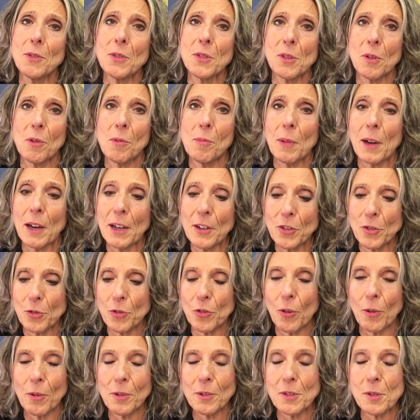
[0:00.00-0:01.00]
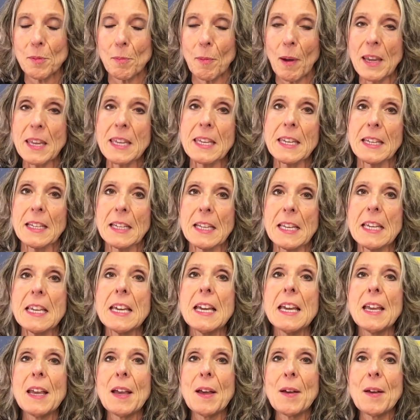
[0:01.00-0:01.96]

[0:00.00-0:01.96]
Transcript: so much. Schroeder's my kitty,